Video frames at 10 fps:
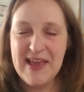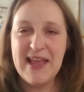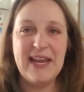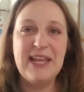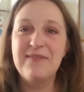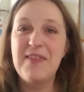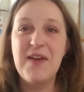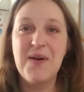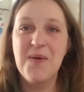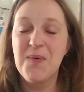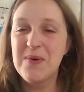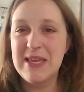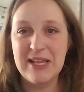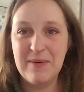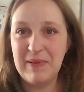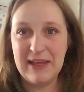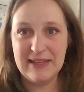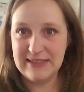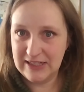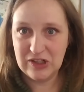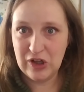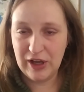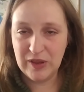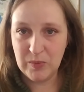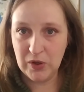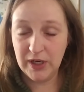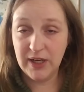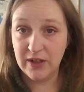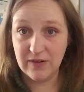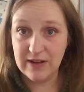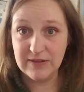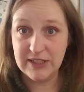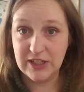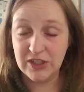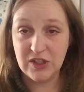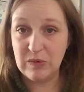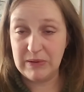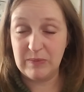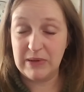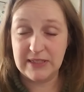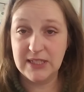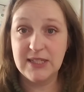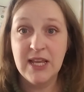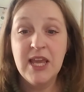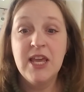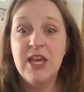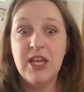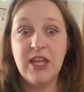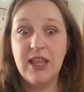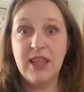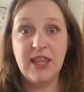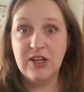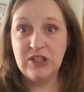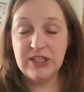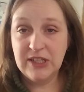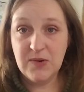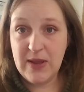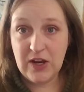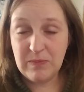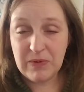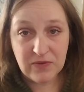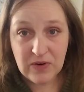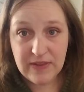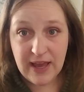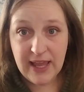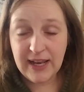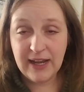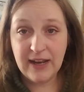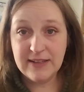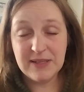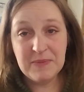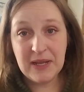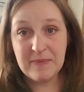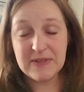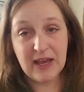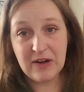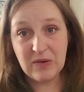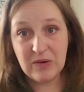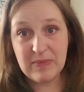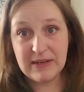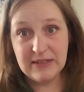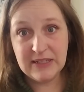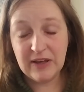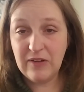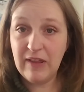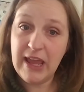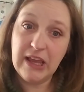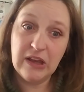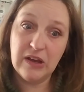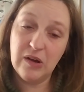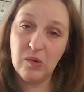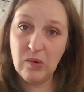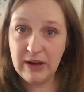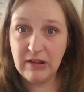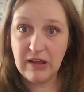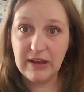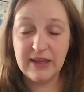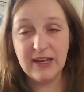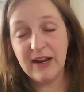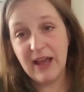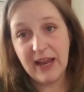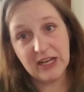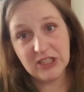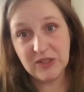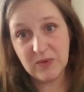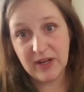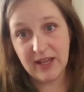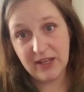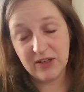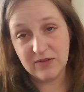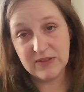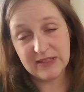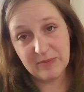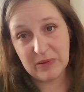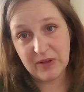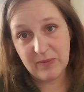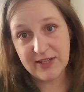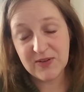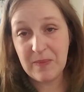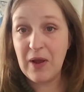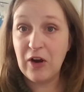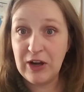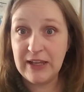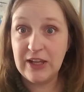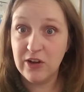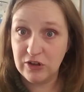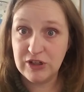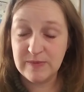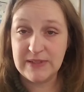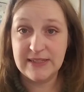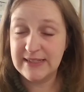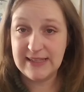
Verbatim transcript: and even though we get up like at 6 o'clock in the morning and go downstairs and open presents, they're still awake before that. And sometimes I don't go to bed until like one o'clock and I actually want to, you know, sleep a little bit so I'm not cranky on Christmas because